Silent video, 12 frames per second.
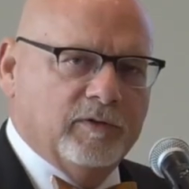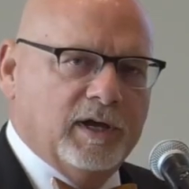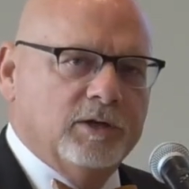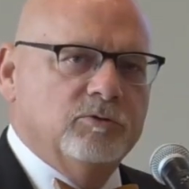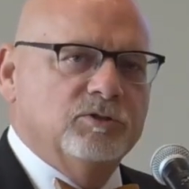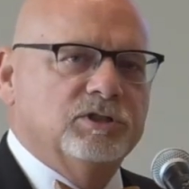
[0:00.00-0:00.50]

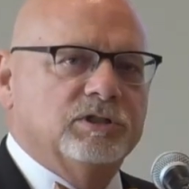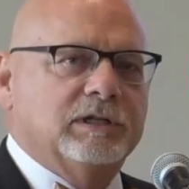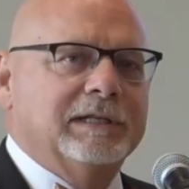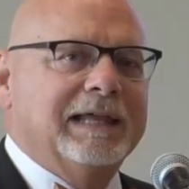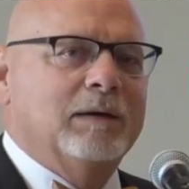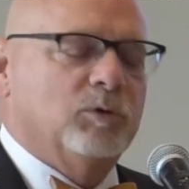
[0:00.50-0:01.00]
values is
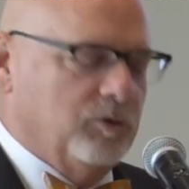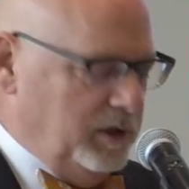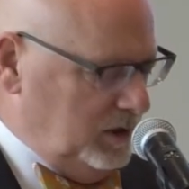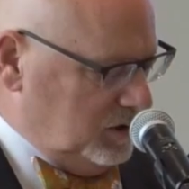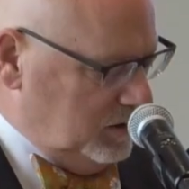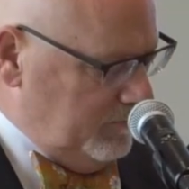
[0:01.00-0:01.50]

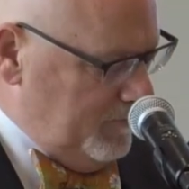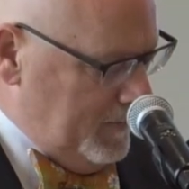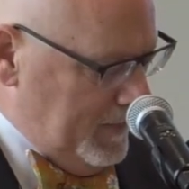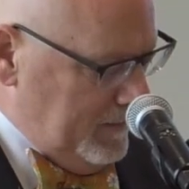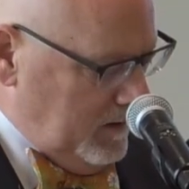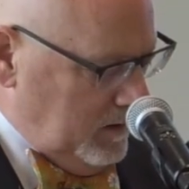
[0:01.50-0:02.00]
collaboration.
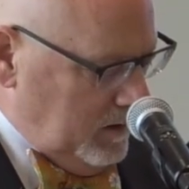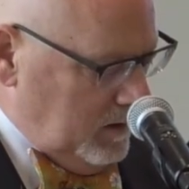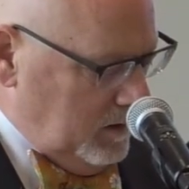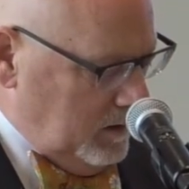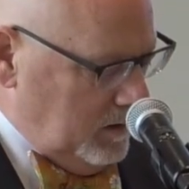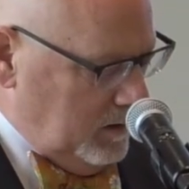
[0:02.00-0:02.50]

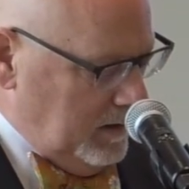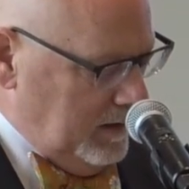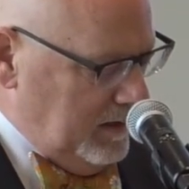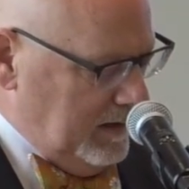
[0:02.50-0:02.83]
And